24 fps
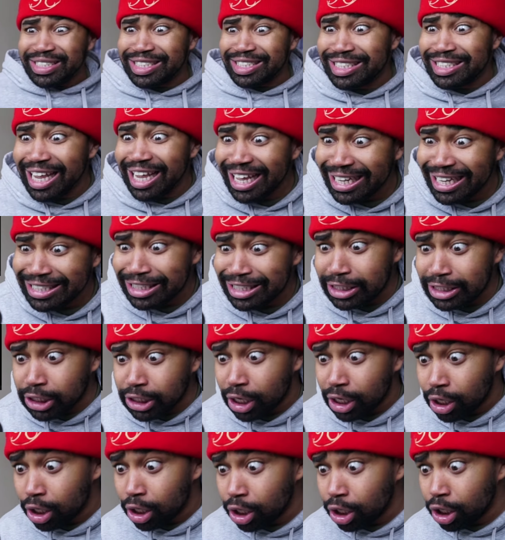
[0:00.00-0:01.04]
this?
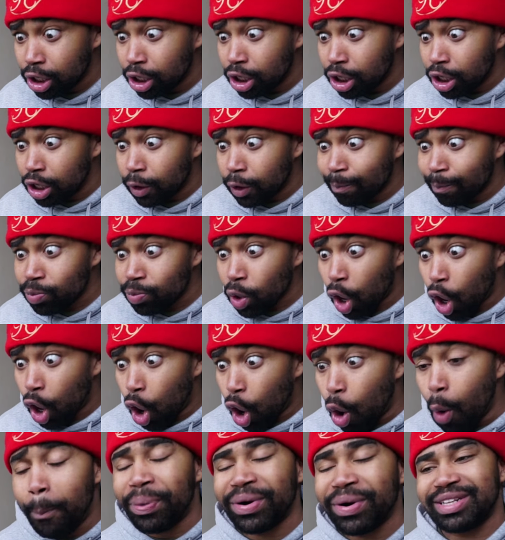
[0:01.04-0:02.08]

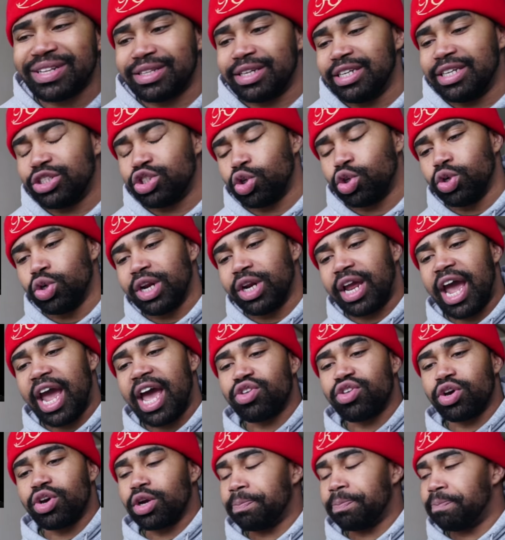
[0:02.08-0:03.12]
Who put these two
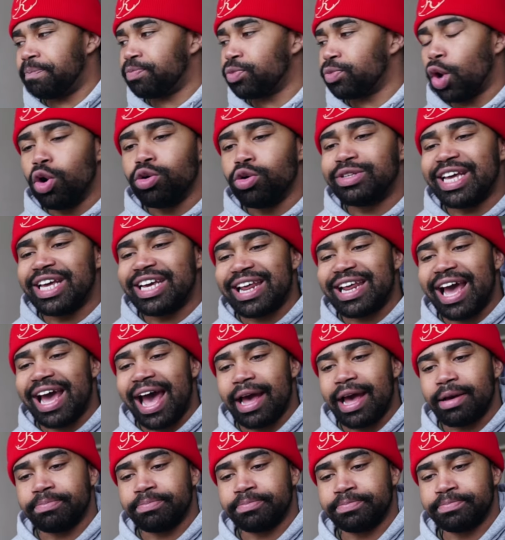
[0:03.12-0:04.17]
together? Who did
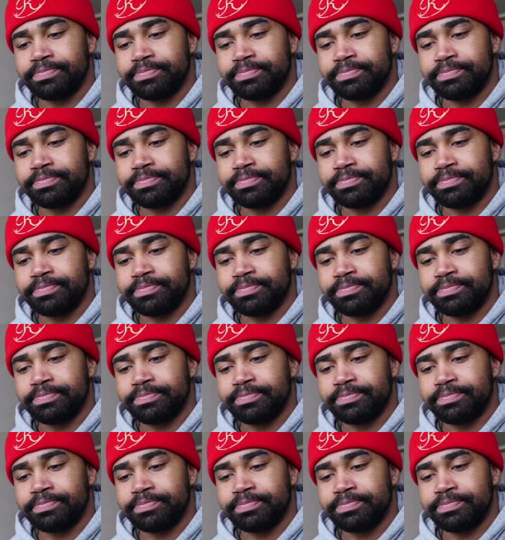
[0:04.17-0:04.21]
that?